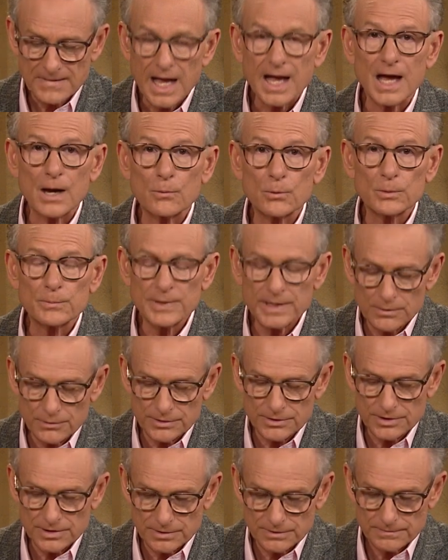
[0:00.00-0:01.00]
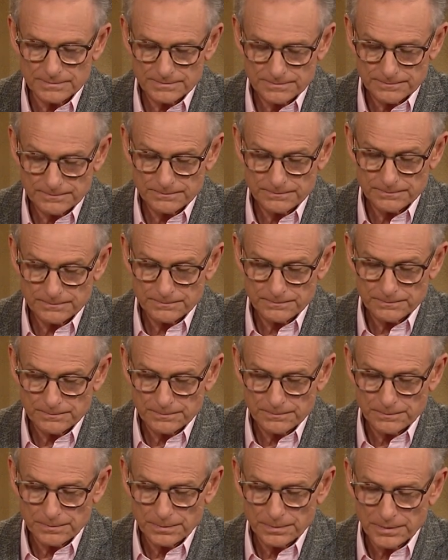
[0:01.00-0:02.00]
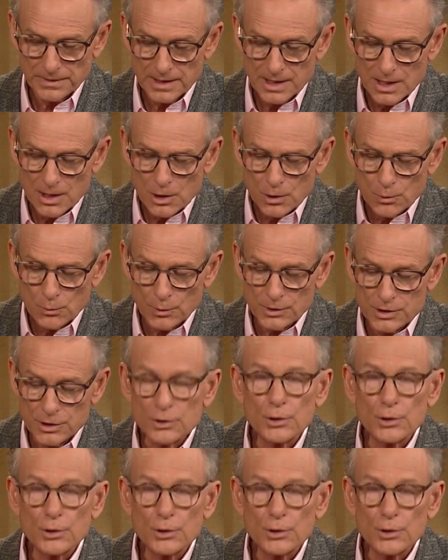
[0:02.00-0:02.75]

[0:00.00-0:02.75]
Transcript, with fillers: I will be with you. When